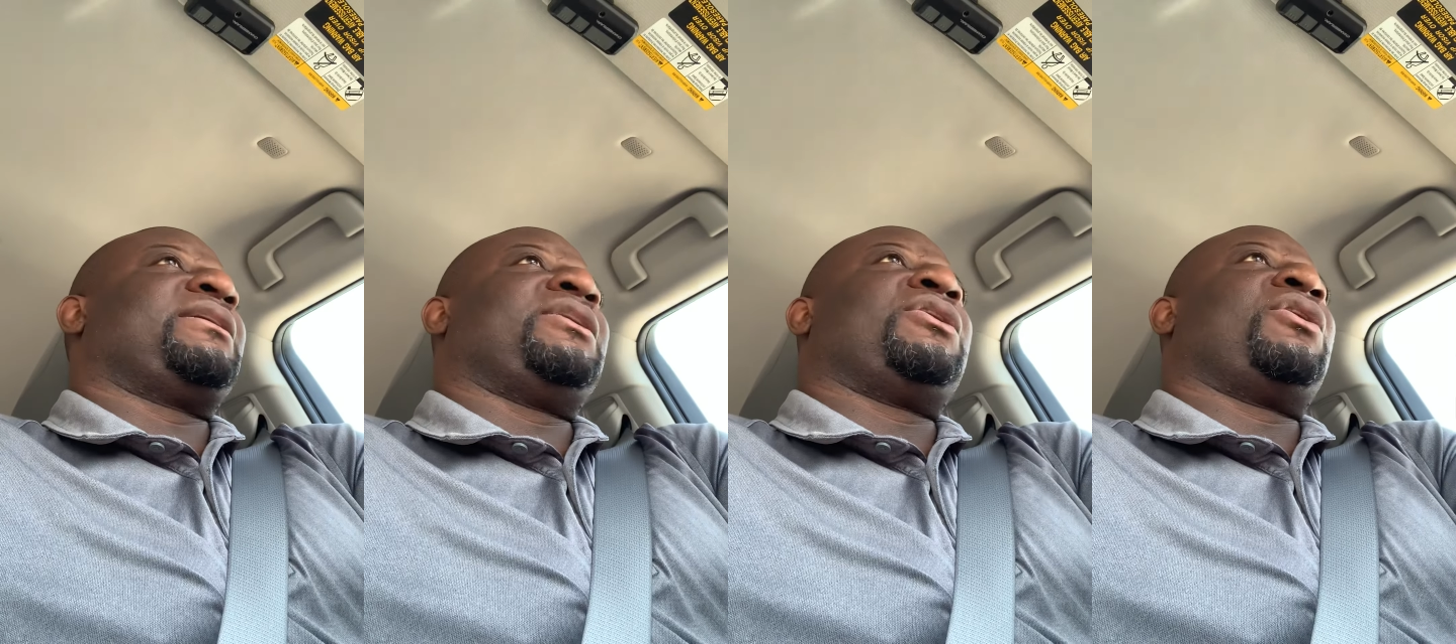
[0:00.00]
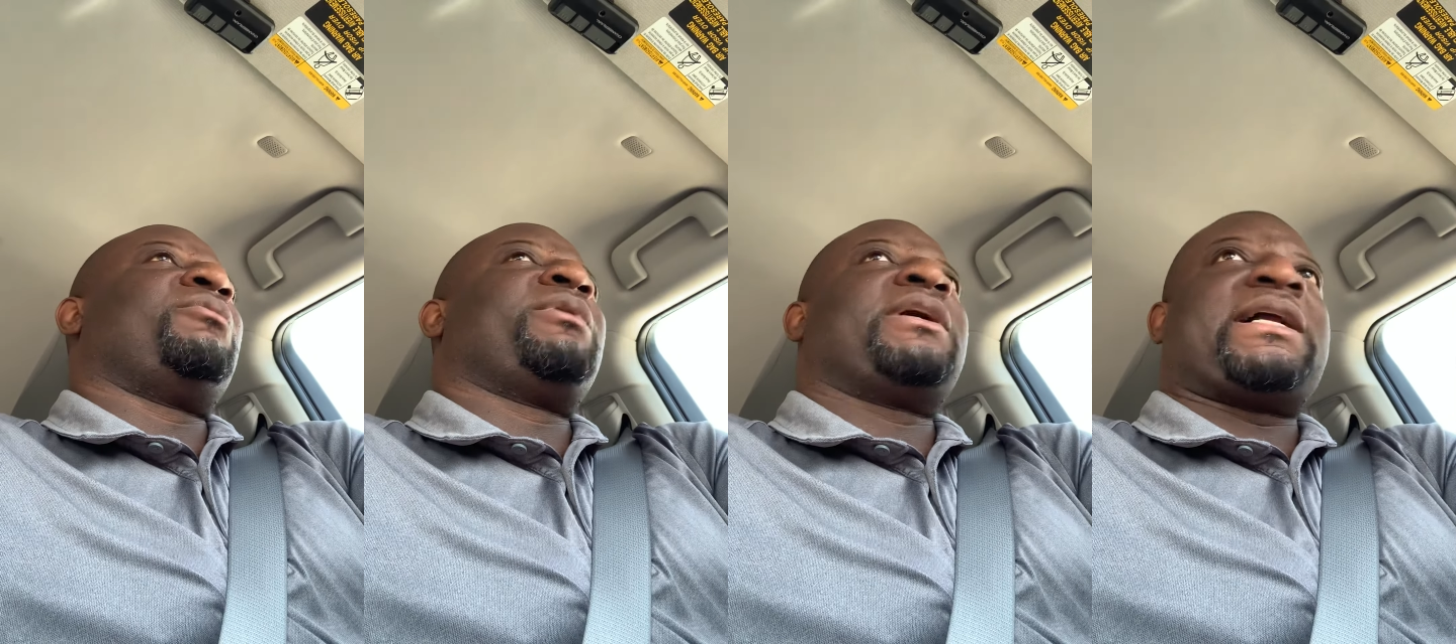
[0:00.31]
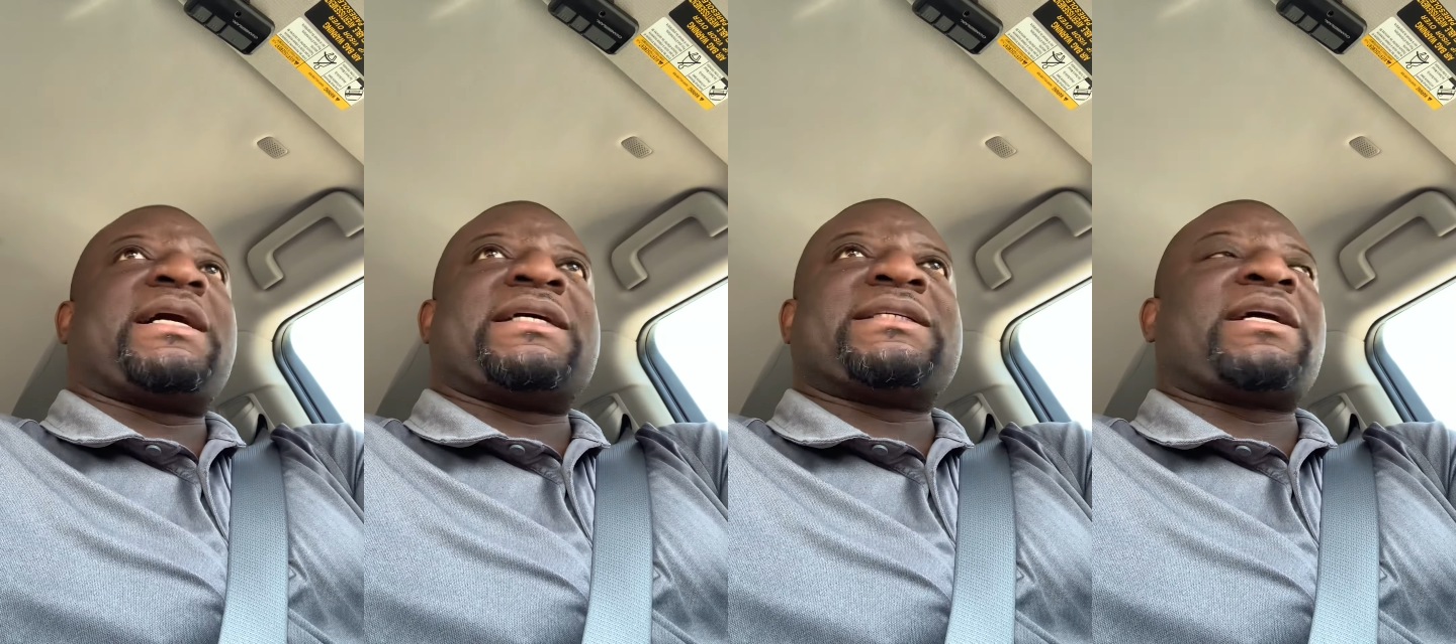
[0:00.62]
you don't
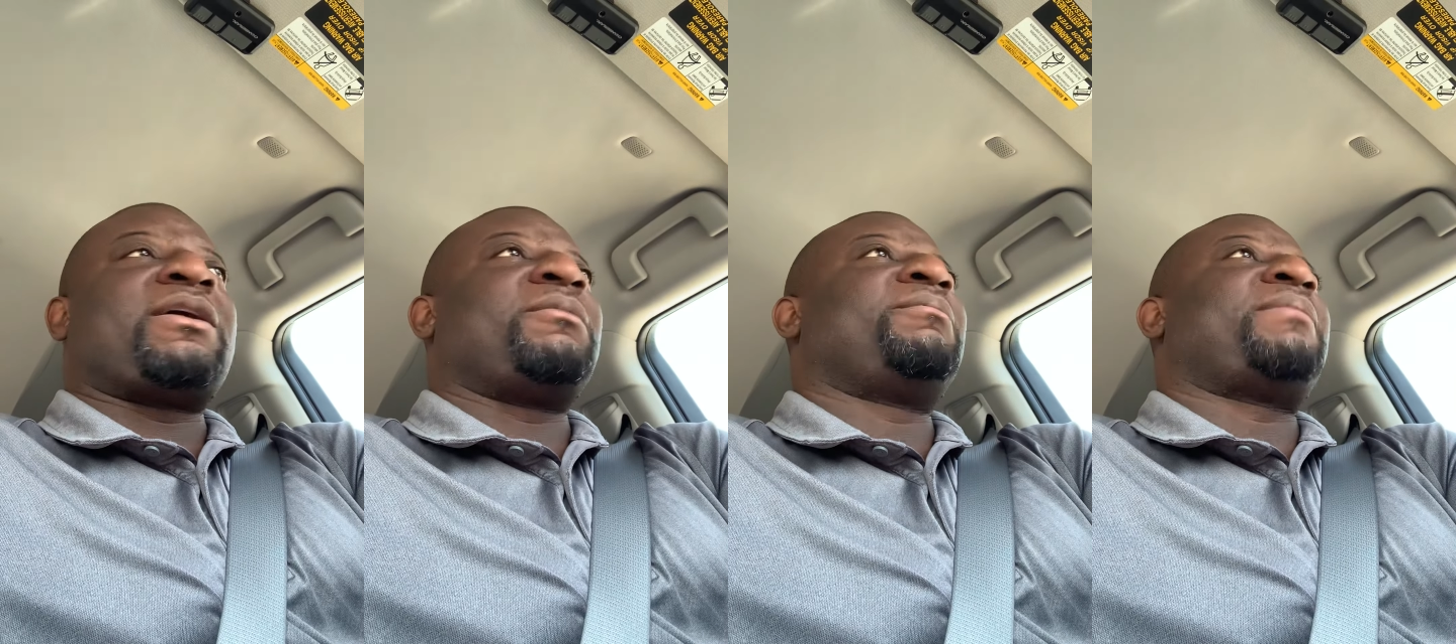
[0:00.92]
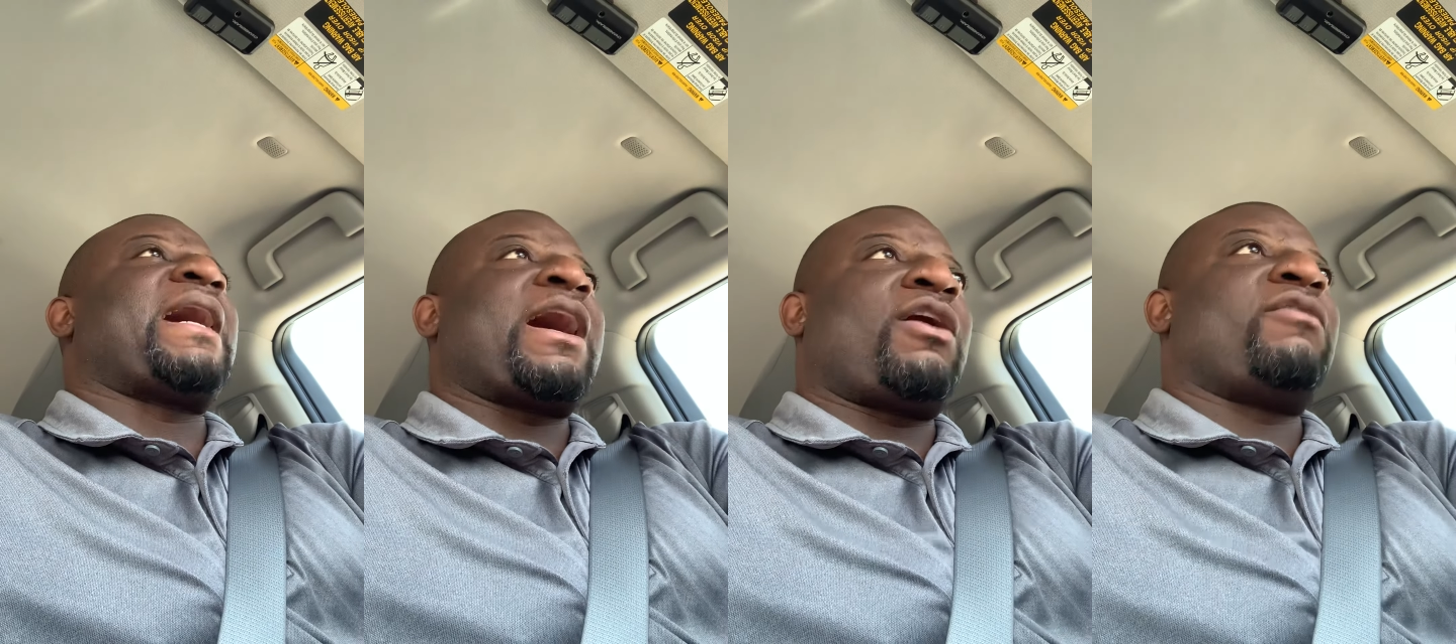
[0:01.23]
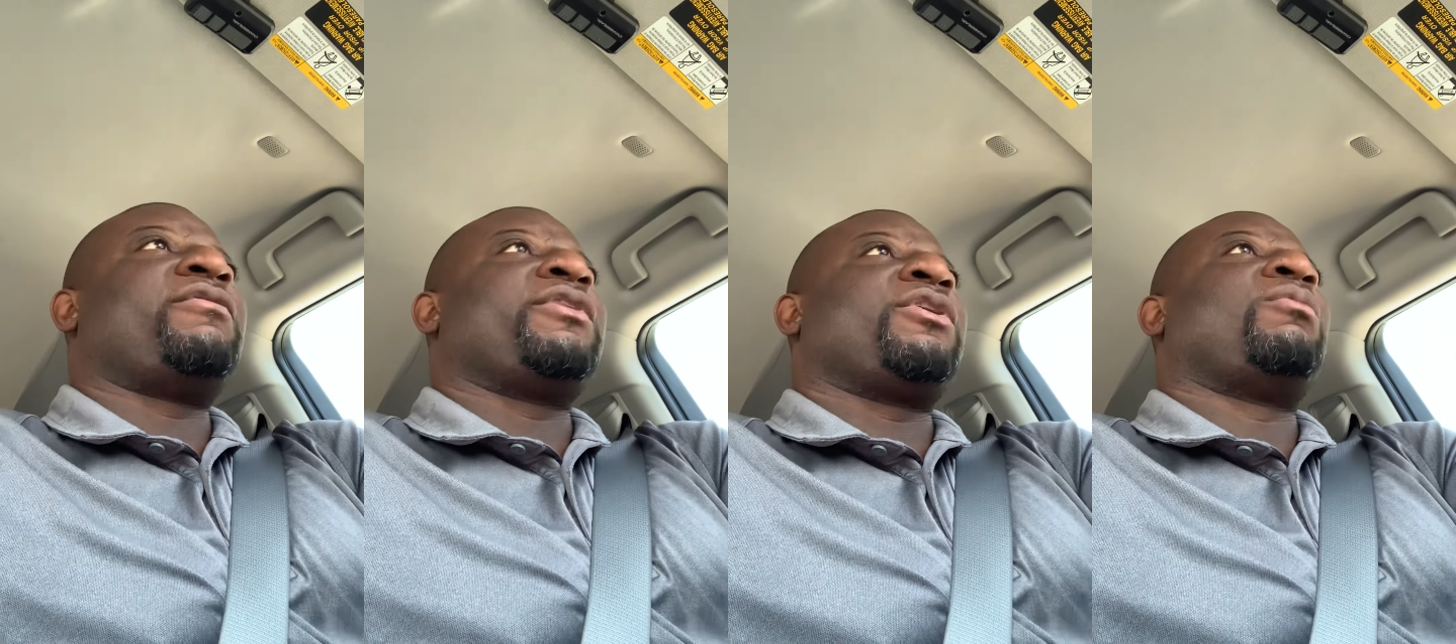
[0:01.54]
realize how
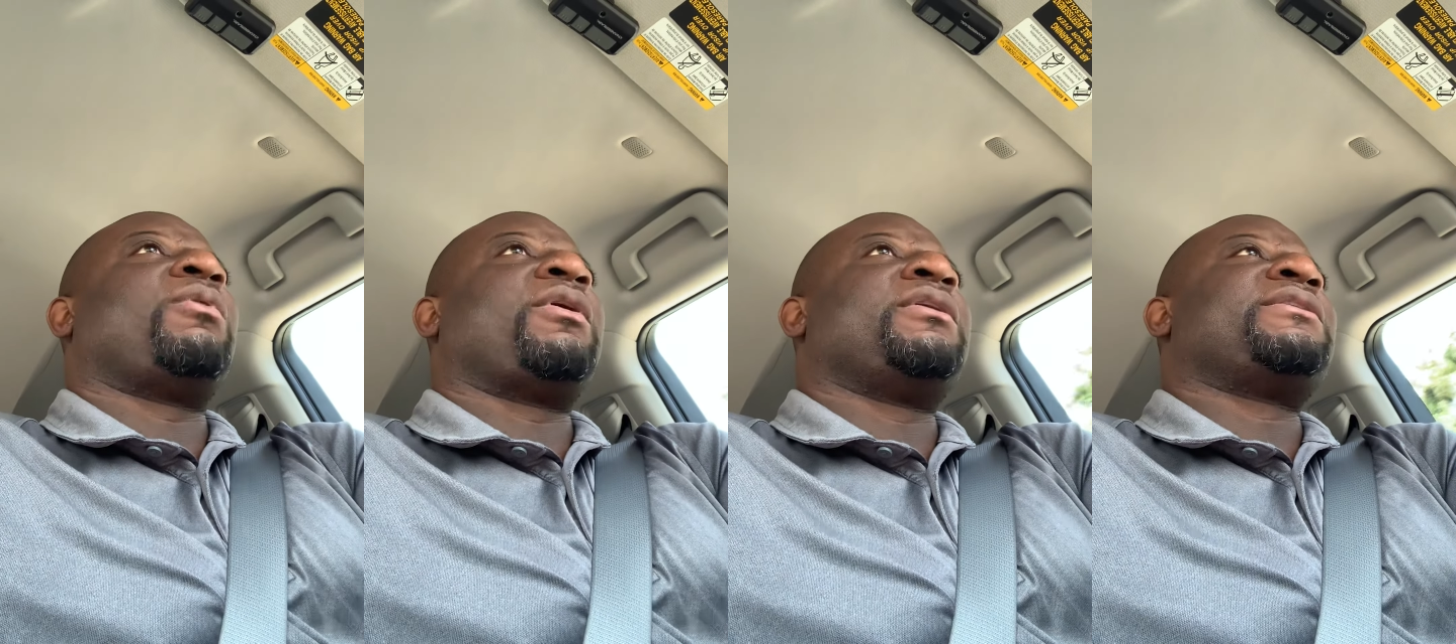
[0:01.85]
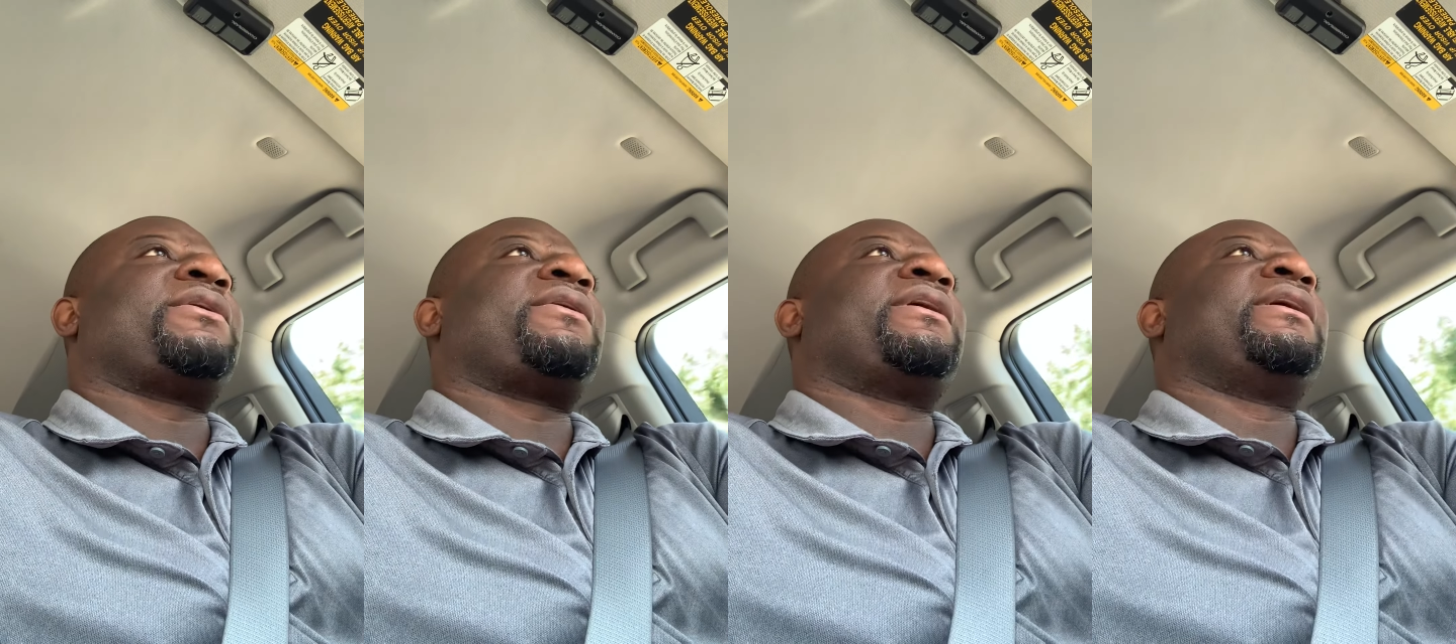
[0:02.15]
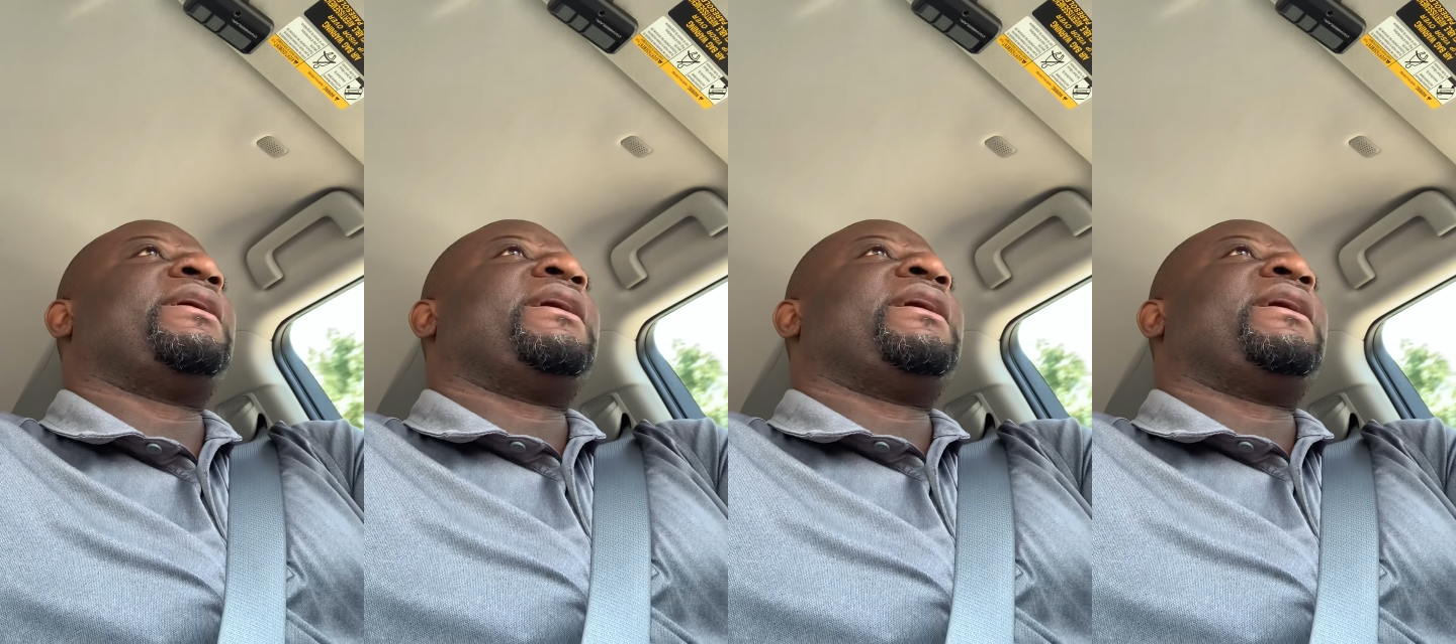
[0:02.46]
powerful your words are.